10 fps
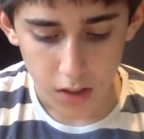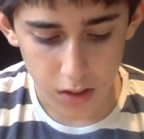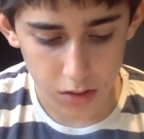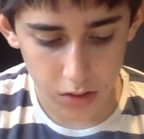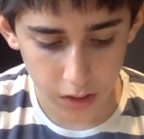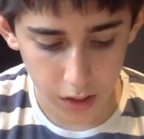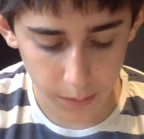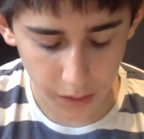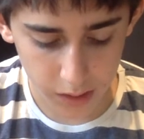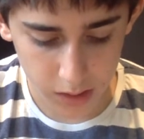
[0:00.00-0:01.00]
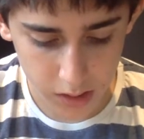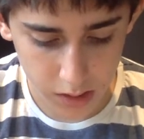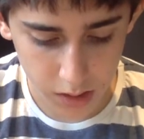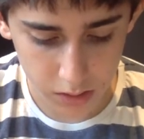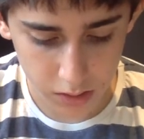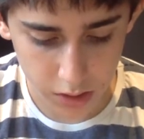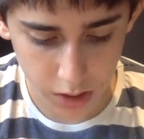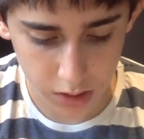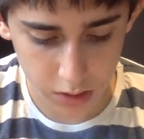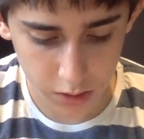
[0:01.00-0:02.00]
Enjoy your precious
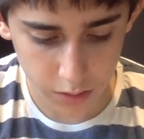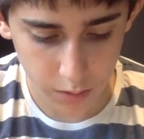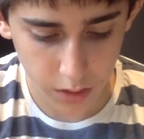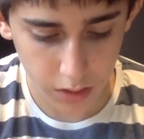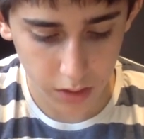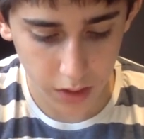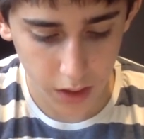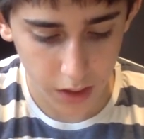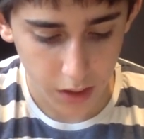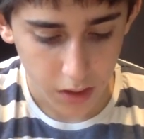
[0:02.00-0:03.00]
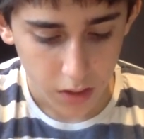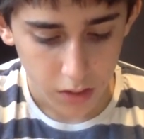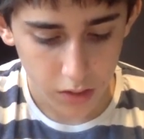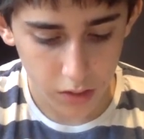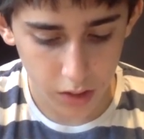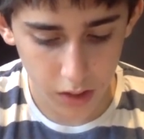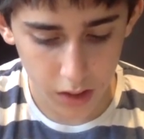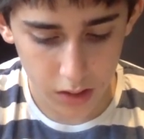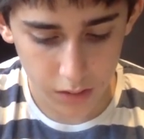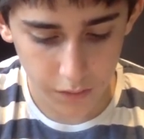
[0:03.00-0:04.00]
children while you can. Do not
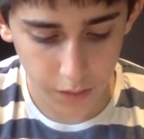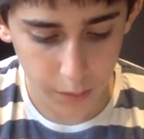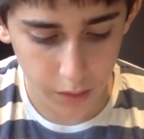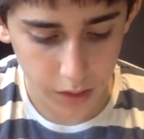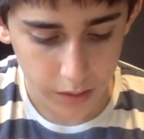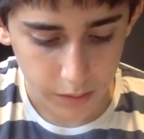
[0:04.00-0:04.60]
ask for more.